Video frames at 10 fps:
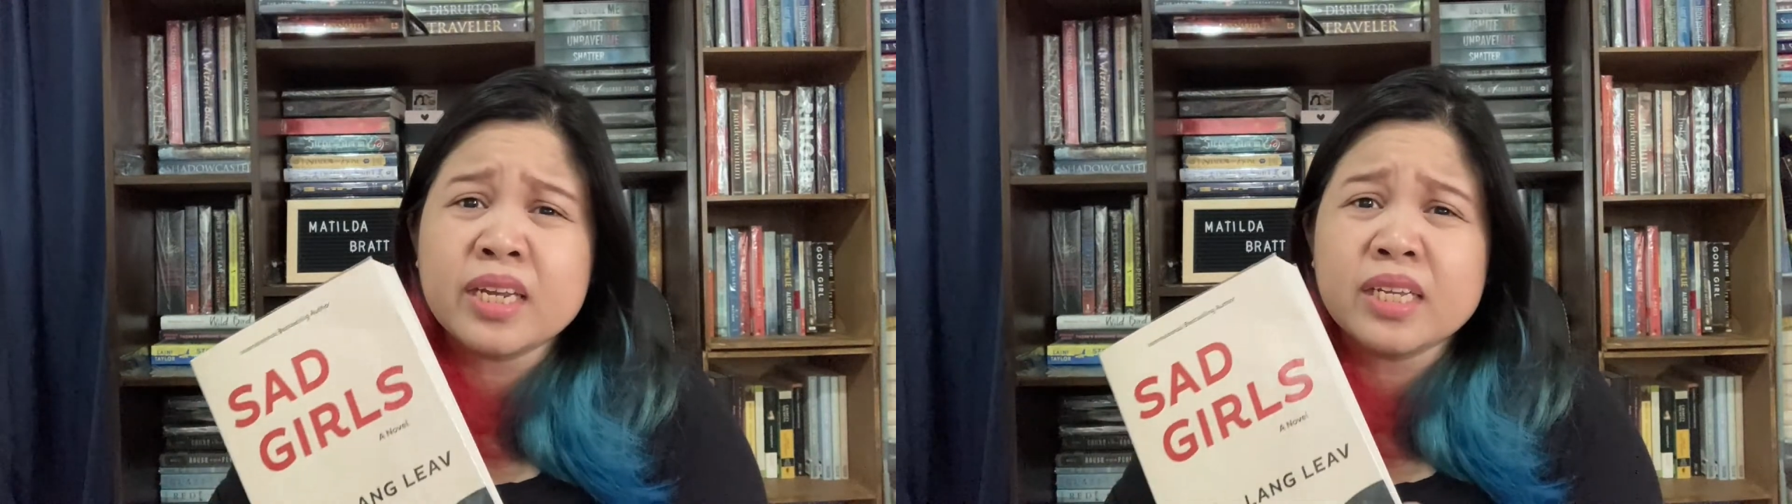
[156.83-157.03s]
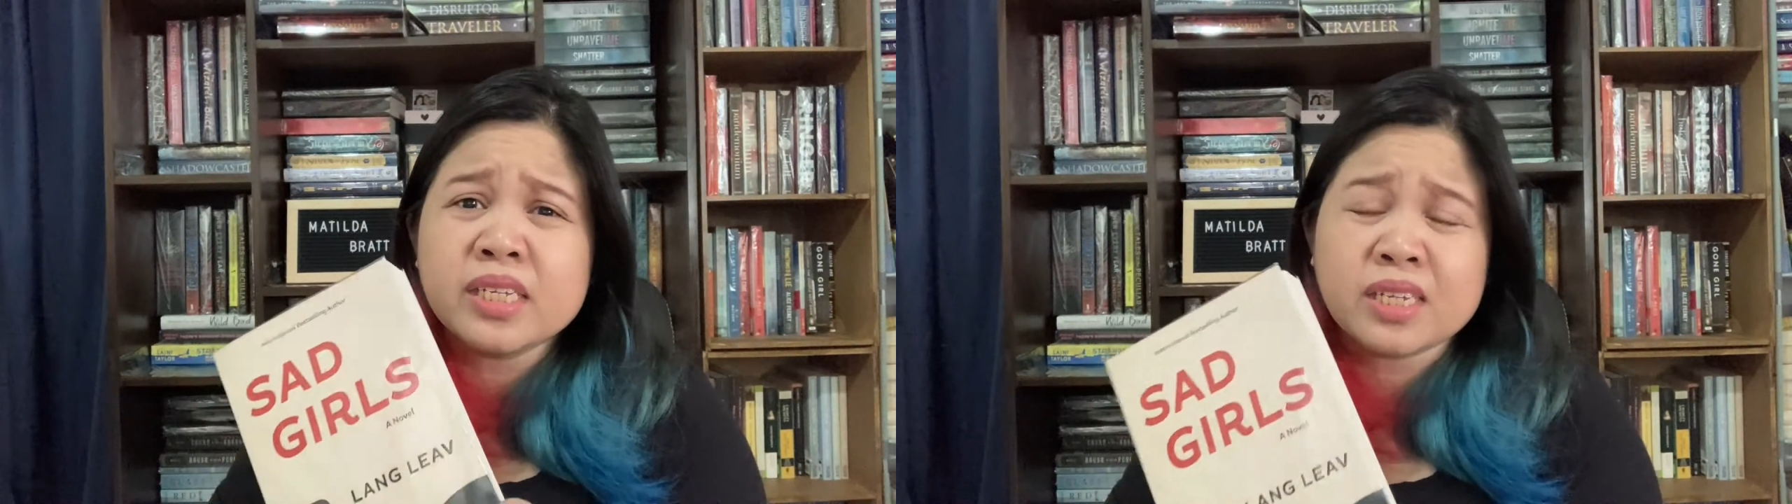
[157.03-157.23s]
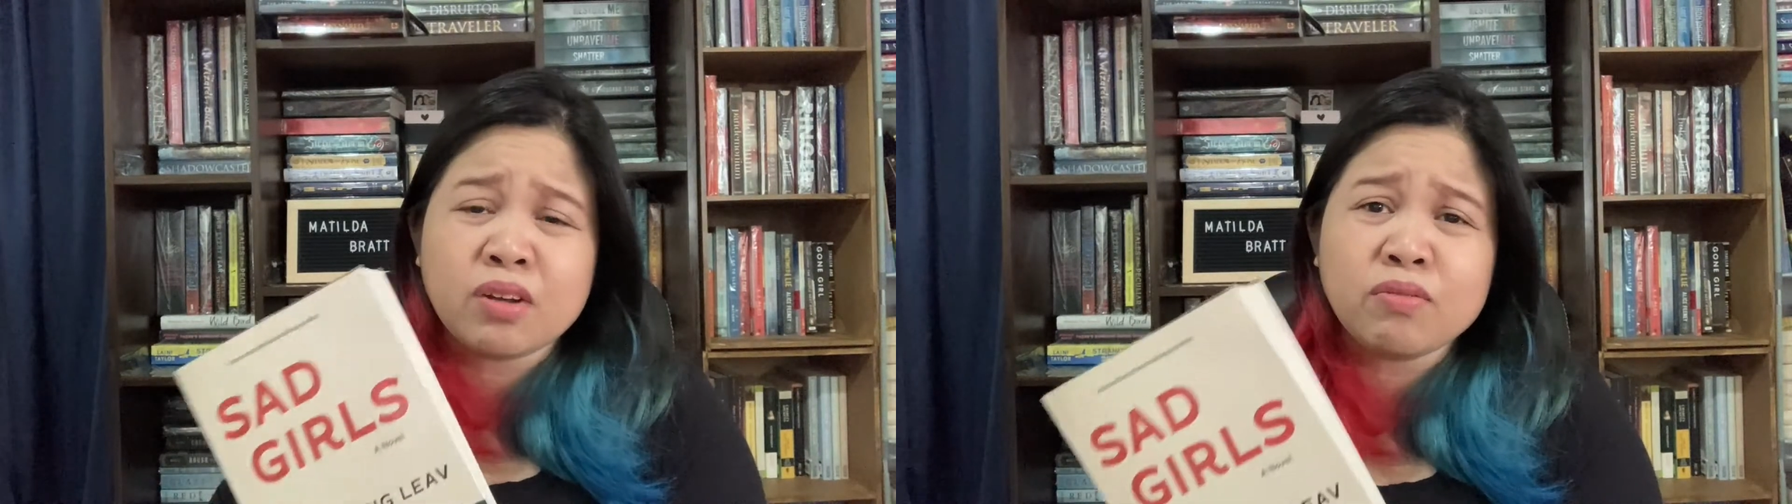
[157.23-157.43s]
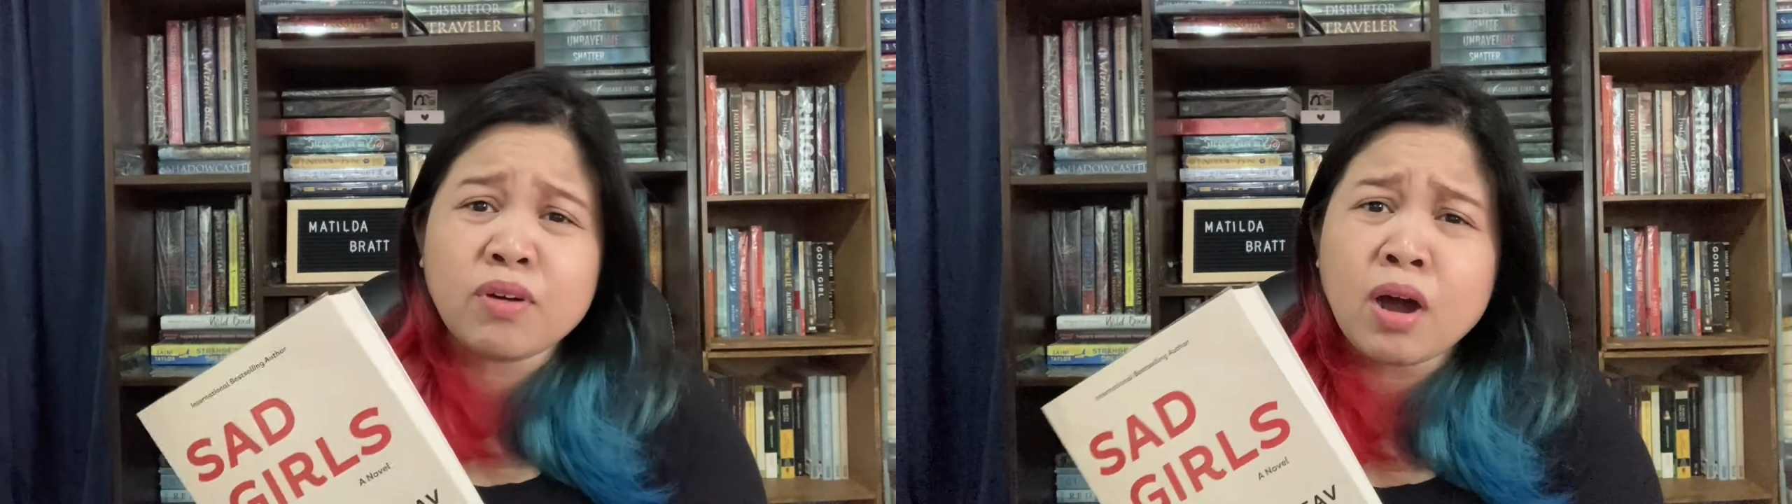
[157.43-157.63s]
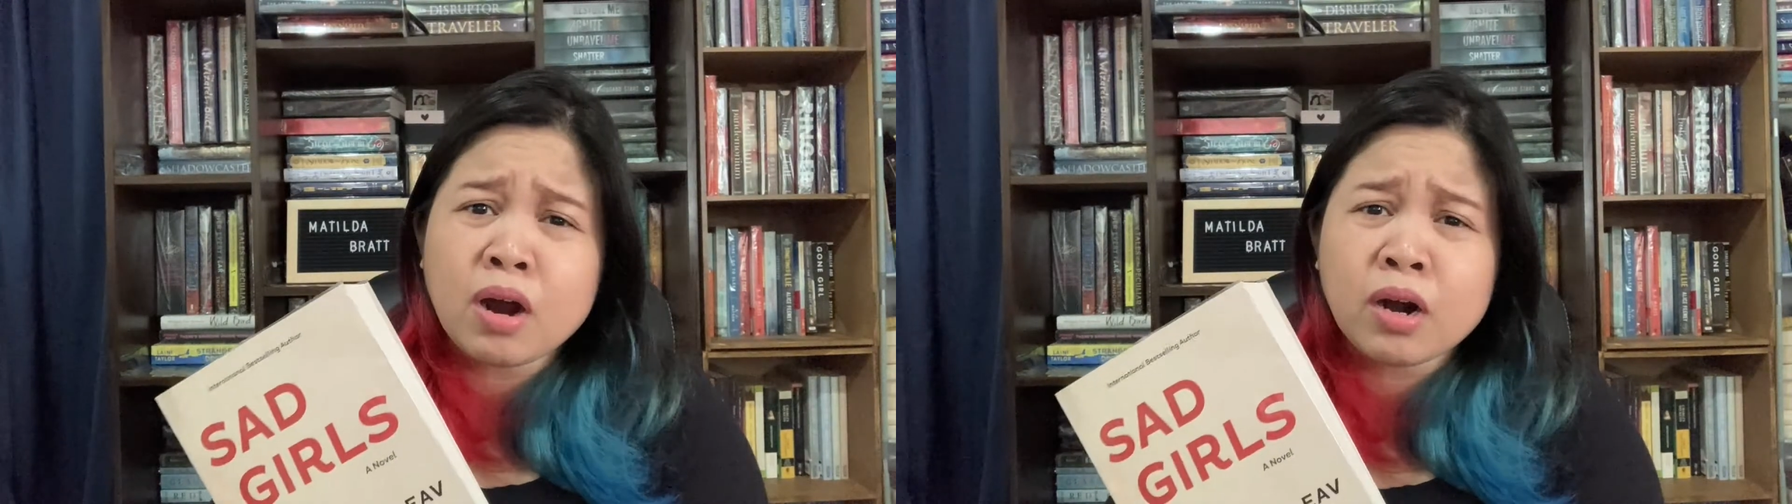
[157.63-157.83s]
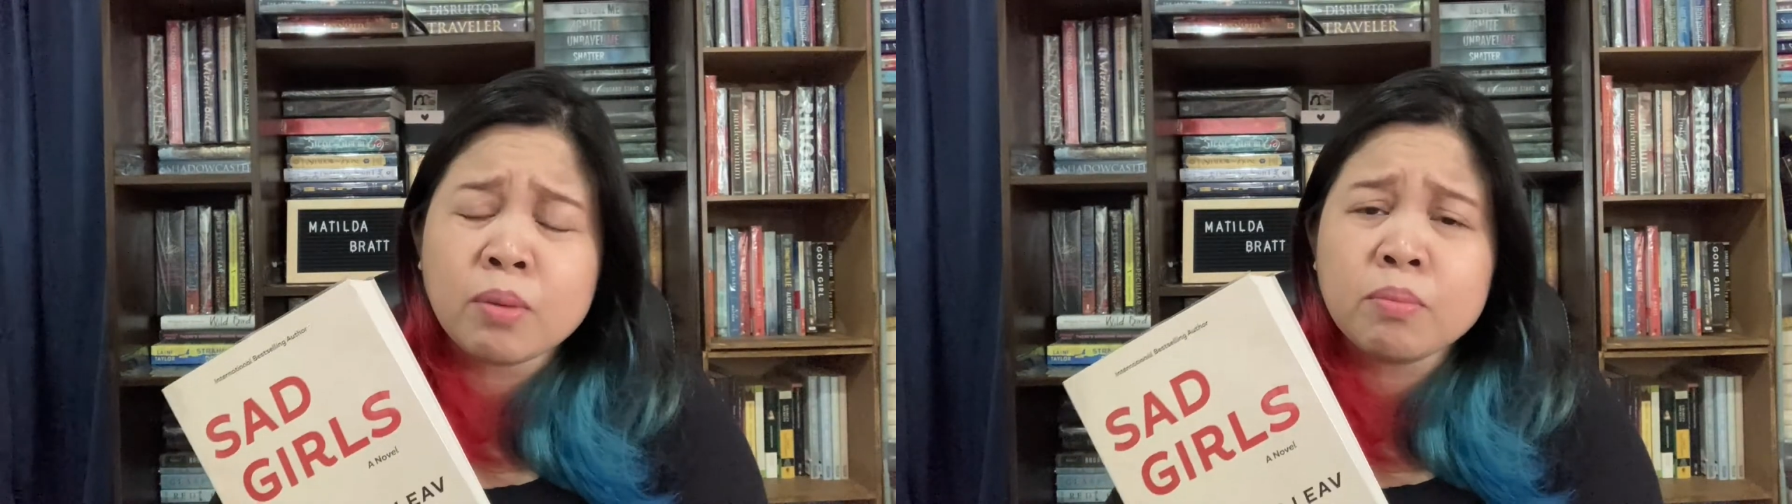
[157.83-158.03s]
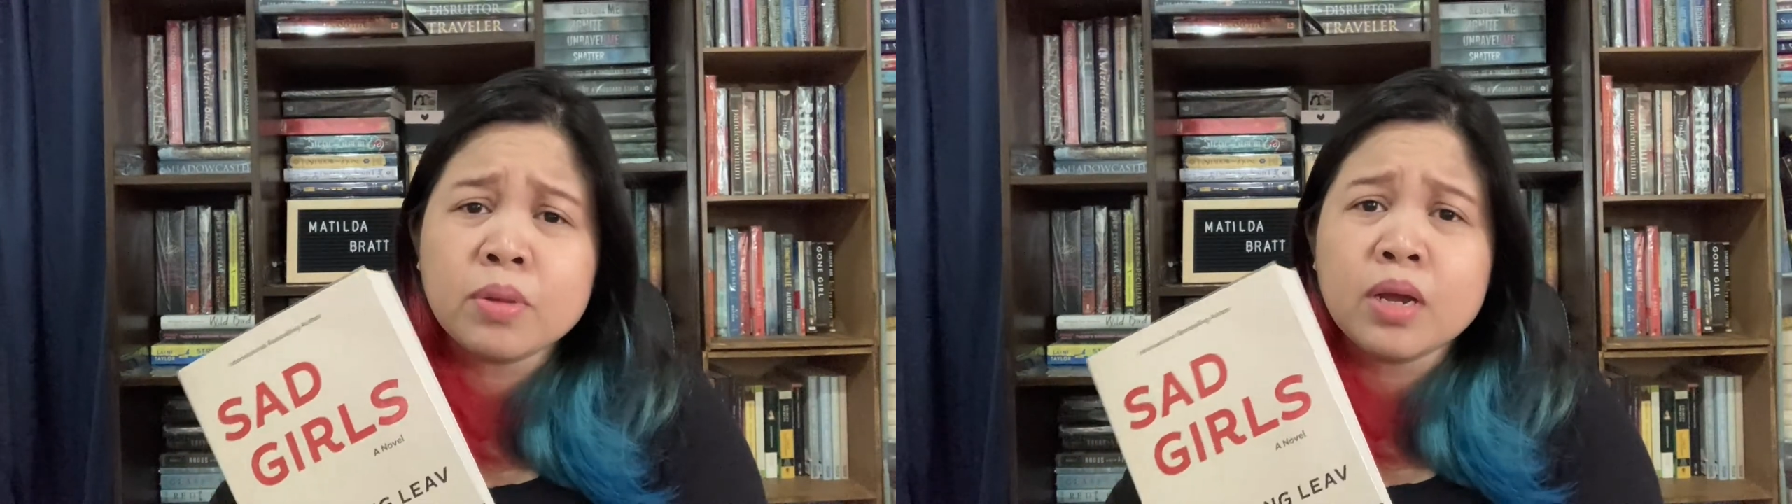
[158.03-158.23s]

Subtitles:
self-harm,